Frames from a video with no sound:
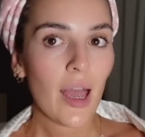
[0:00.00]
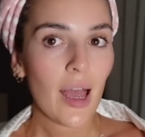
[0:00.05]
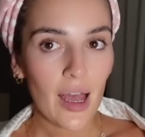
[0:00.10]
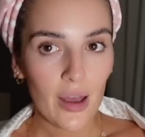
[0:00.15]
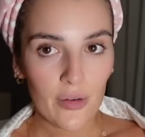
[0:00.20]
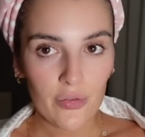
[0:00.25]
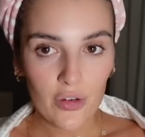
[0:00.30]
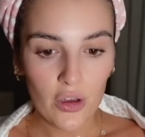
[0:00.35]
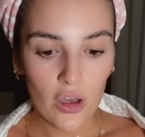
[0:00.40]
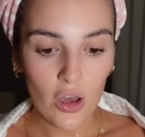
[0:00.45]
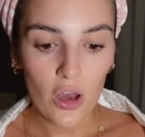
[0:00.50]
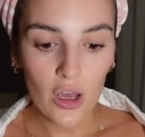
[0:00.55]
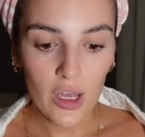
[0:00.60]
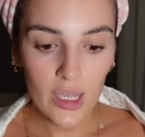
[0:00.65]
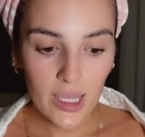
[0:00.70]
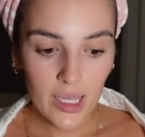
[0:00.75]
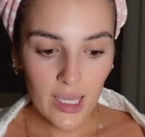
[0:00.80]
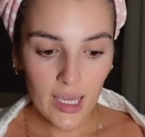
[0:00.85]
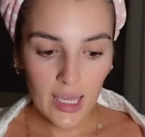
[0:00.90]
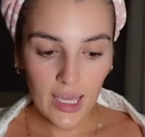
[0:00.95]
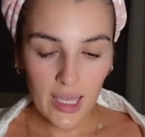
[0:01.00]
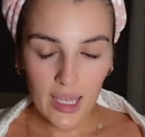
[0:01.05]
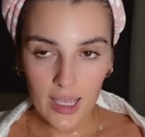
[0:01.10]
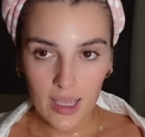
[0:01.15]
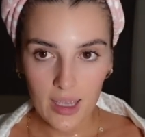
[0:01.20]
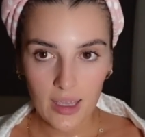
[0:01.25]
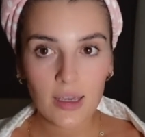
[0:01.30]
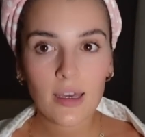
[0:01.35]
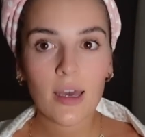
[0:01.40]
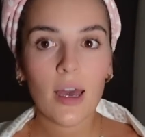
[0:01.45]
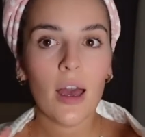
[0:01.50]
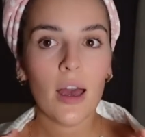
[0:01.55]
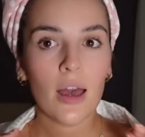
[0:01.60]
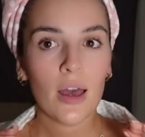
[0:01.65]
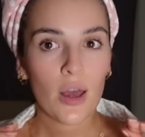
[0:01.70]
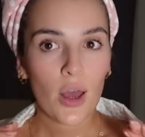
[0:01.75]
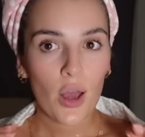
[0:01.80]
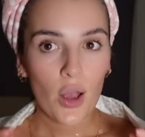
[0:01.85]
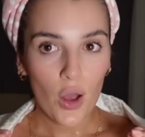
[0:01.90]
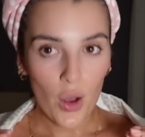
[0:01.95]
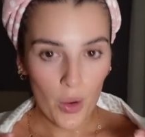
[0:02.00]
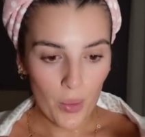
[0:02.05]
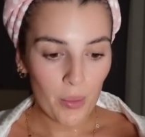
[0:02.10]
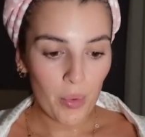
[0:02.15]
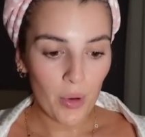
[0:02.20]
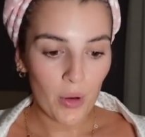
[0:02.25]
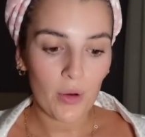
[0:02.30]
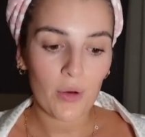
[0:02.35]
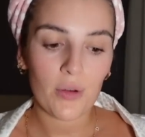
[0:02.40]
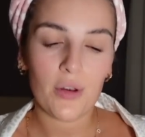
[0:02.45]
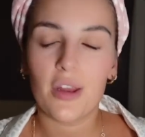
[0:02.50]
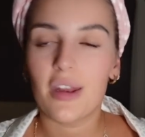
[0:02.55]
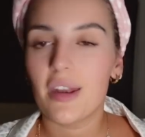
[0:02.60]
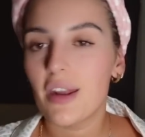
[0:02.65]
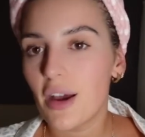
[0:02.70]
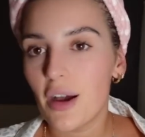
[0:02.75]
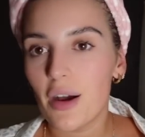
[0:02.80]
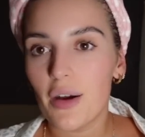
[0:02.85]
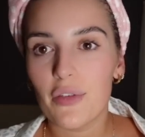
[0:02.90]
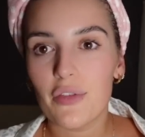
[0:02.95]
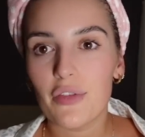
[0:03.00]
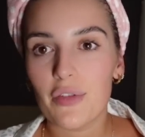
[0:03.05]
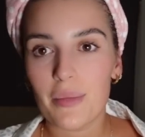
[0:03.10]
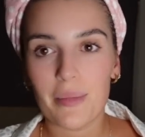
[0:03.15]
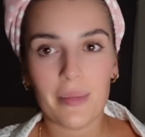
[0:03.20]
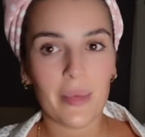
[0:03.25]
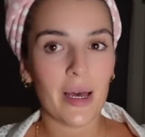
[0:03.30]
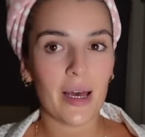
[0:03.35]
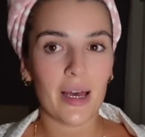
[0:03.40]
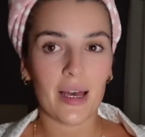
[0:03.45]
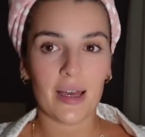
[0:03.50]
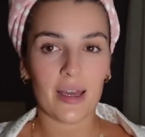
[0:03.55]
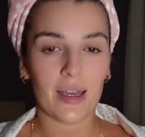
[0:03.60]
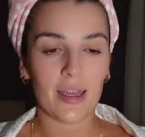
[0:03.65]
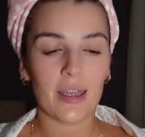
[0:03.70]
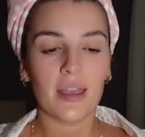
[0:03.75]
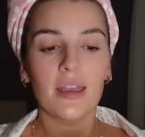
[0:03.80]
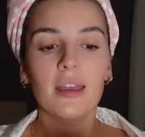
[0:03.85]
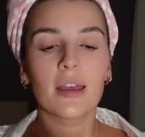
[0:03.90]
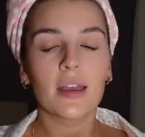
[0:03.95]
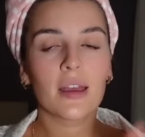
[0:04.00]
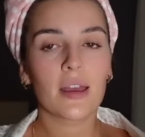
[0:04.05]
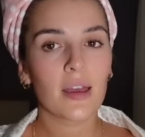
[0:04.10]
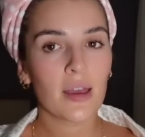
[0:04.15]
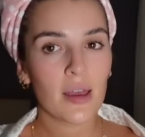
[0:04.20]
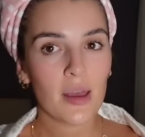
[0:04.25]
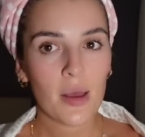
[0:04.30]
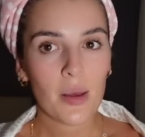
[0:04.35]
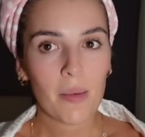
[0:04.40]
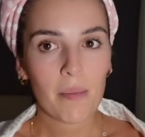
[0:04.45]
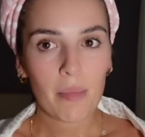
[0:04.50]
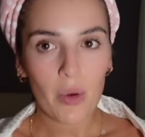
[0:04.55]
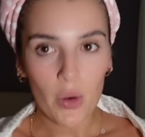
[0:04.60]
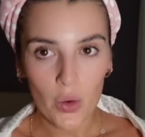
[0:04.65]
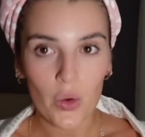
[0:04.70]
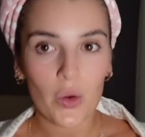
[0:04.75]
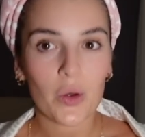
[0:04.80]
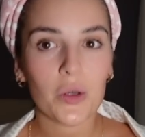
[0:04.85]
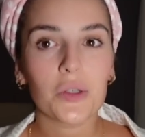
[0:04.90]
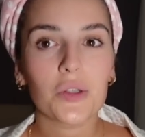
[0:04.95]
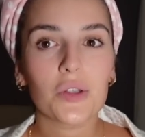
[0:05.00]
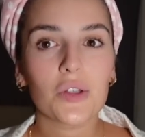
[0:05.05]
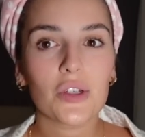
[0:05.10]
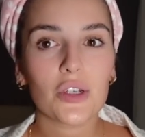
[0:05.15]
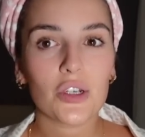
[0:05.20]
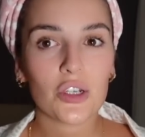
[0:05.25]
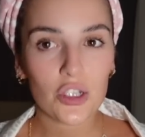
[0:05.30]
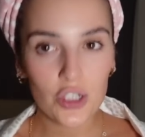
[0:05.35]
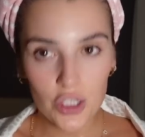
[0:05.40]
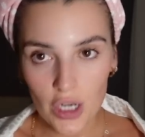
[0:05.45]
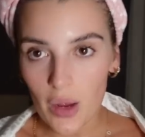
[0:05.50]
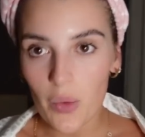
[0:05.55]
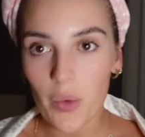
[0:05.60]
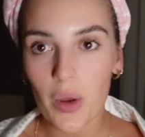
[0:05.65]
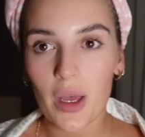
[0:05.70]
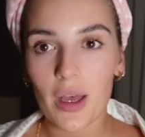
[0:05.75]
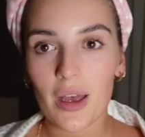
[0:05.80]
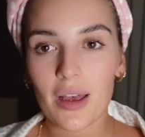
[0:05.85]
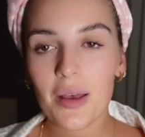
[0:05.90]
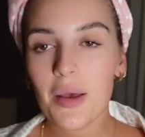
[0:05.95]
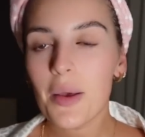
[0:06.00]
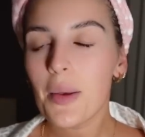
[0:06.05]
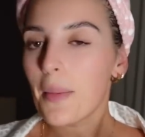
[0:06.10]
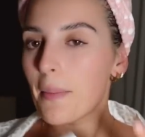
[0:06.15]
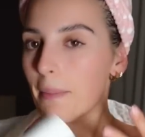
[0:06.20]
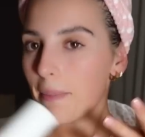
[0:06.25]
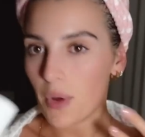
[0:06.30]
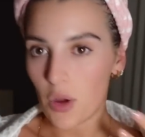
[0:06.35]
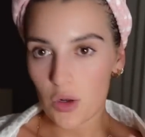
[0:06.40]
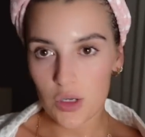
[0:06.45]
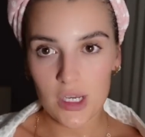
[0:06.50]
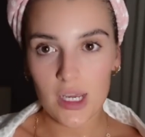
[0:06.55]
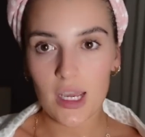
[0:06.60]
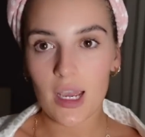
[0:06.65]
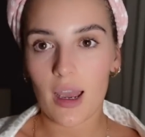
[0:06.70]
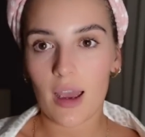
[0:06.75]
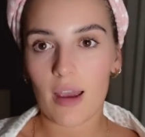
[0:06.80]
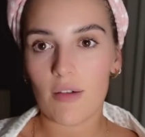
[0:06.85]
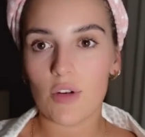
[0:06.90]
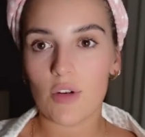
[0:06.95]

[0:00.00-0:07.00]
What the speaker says: I forgot a key component of my post shower body care